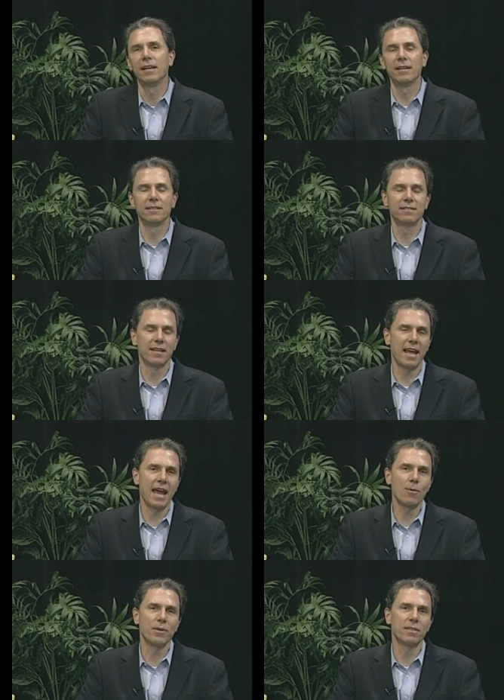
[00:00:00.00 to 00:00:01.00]
And
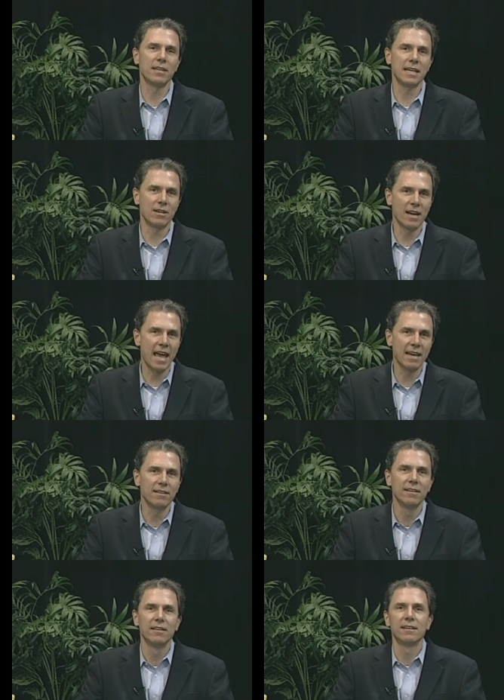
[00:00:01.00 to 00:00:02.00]
today with the internet,